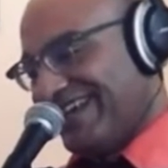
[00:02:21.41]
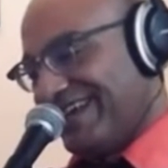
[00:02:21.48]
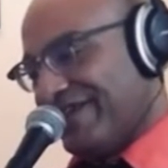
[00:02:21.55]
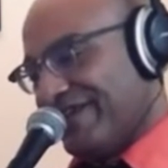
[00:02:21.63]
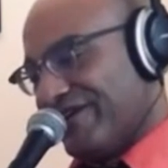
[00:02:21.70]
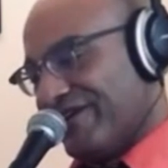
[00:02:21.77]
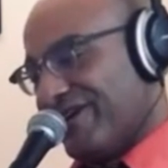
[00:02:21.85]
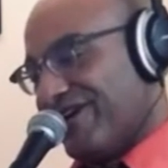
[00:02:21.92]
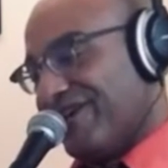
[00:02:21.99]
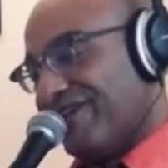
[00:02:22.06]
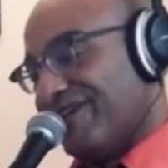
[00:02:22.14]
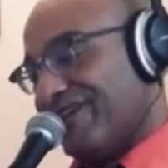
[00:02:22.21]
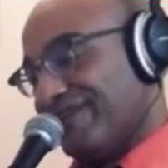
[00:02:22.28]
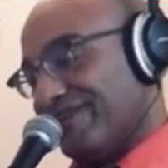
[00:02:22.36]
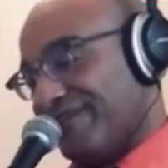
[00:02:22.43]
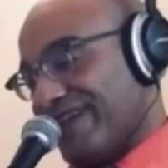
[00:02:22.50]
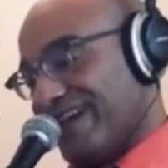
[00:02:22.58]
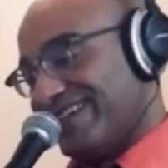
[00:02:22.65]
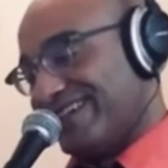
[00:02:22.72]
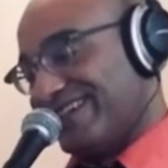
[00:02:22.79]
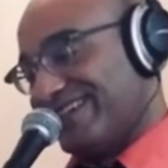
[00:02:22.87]
There are, in
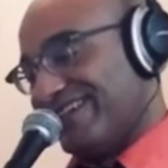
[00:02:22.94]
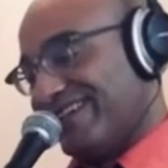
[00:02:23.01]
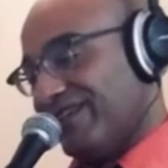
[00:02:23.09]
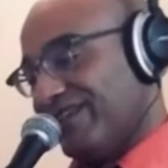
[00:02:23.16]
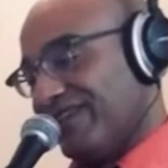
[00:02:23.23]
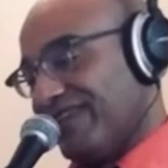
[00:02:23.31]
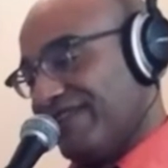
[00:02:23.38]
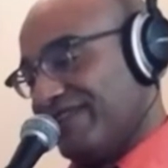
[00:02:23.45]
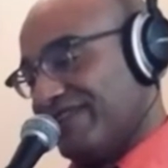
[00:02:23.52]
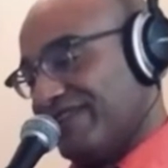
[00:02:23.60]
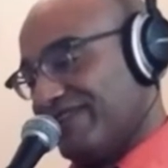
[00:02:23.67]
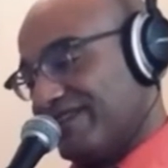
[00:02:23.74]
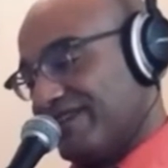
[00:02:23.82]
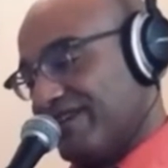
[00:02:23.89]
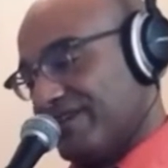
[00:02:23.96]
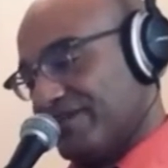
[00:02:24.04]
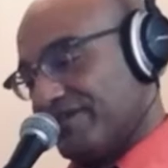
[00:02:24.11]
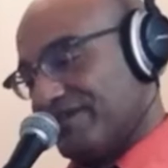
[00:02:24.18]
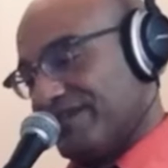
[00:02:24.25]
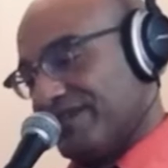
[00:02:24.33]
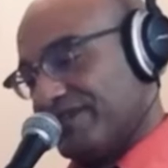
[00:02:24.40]
fact, 11
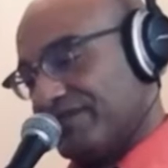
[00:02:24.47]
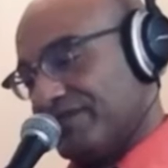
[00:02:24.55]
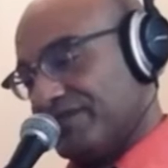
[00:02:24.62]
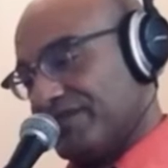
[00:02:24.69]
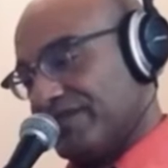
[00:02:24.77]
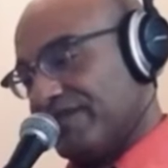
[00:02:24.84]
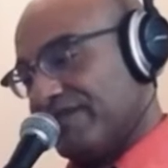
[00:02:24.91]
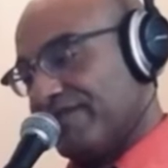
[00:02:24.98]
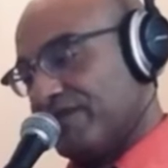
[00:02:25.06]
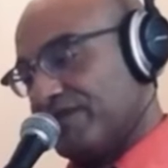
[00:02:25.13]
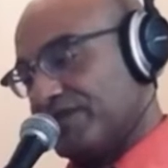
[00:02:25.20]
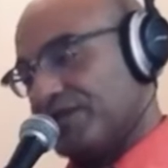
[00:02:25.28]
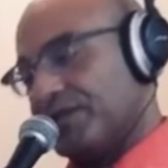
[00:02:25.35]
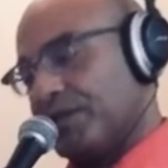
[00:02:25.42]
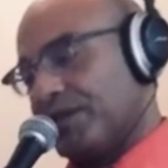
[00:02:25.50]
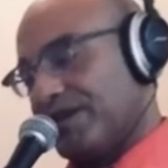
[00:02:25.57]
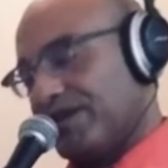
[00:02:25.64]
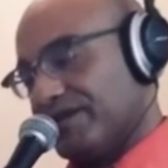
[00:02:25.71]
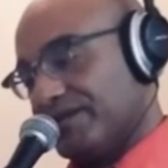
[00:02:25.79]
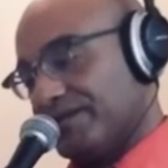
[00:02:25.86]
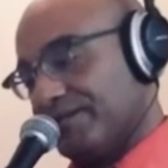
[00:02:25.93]
concertmeisters in the first
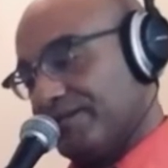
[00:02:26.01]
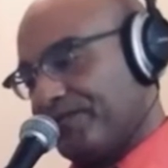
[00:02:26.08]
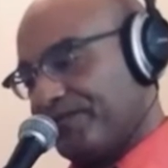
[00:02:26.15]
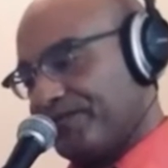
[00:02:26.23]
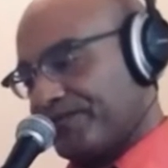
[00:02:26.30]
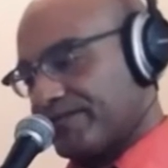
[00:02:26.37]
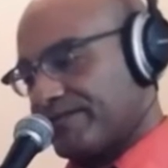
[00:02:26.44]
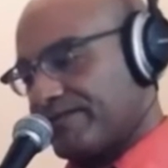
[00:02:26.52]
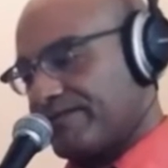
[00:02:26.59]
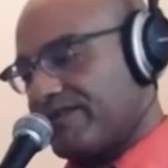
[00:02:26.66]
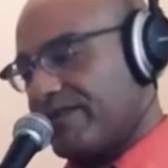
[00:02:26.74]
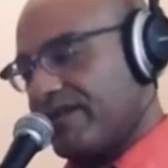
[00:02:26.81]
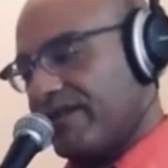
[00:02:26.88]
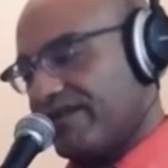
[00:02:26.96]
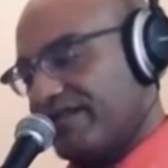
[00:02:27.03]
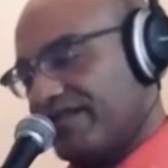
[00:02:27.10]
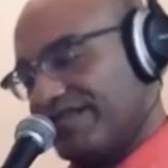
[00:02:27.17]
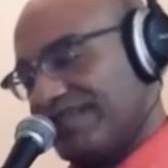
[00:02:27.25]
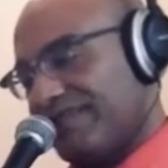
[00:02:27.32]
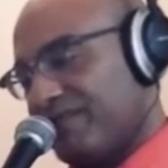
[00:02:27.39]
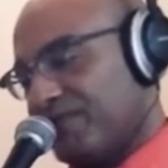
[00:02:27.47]
chairs. This
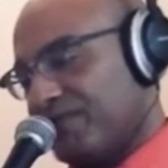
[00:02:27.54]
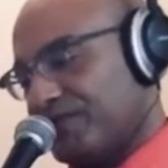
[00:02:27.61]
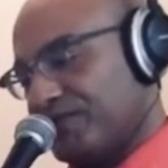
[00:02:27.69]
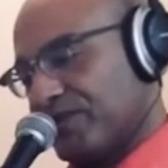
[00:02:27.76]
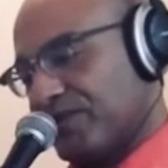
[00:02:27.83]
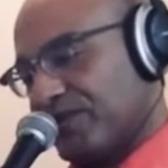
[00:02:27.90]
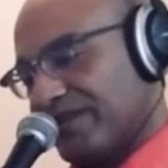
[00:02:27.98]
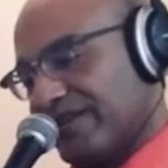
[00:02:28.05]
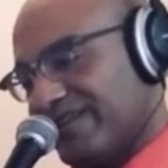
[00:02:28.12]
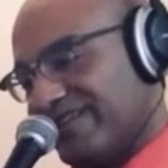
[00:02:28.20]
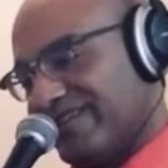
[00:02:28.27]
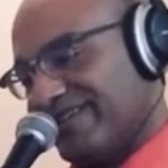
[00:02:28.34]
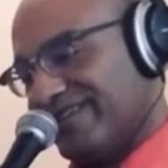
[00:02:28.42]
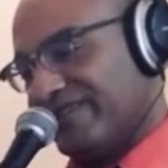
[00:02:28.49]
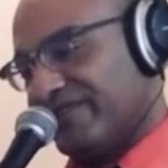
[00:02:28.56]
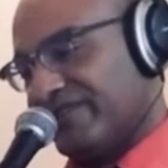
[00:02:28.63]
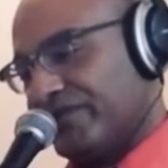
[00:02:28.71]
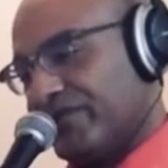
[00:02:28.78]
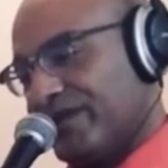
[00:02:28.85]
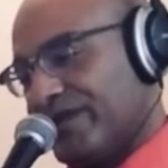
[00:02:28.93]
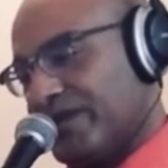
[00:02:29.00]
album was recorded under the
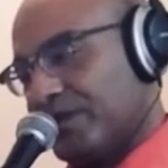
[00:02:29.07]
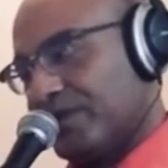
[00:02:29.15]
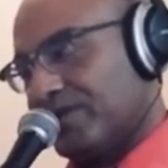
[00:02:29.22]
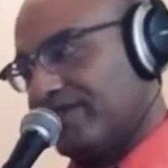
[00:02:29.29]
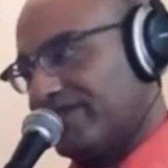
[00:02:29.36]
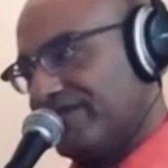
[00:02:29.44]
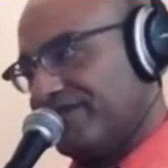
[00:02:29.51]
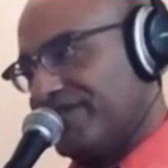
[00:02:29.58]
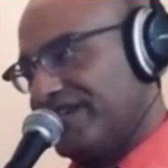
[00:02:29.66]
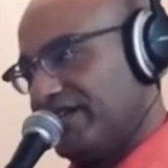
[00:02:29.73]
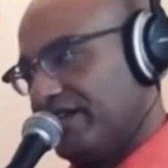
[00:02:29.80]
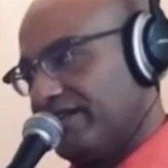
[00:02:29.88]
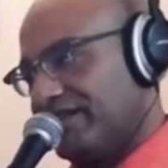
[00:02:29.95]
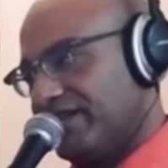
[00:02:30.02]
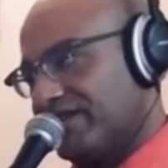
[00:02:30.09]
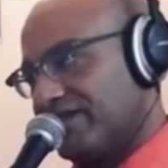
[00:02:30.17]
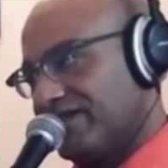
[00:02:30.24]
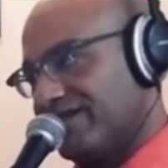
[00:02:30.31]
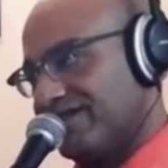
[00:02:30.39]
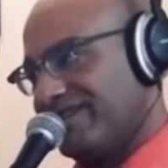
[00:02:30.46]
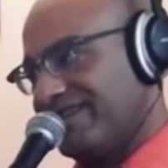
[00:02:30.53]
direction of D.L. Miller,
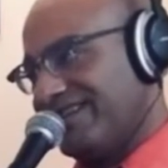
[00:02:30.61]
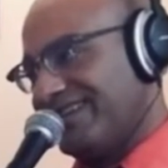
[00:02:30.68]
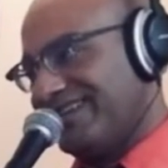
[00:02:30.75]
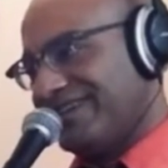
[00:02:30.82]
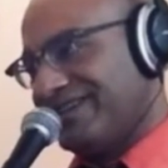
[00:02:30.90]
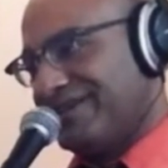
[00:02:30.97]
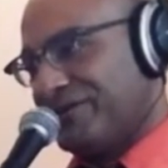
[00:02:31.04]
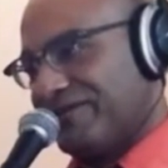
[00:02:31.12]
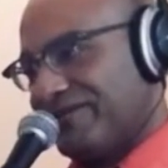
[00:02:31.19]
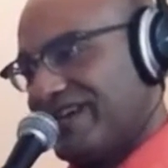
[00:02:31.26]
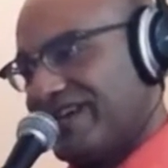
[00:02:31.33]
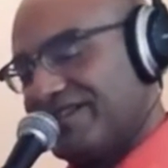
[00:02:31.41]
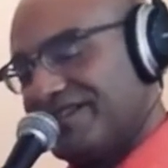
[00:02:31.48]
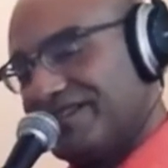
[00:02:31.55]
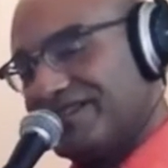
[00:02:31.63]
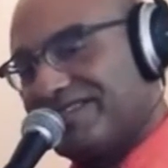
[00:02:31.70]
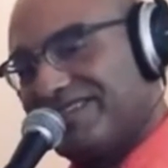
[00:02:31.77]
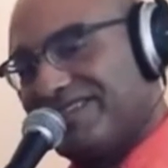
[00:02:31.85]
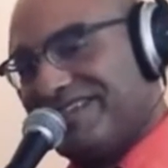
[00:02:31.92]
whoever that is.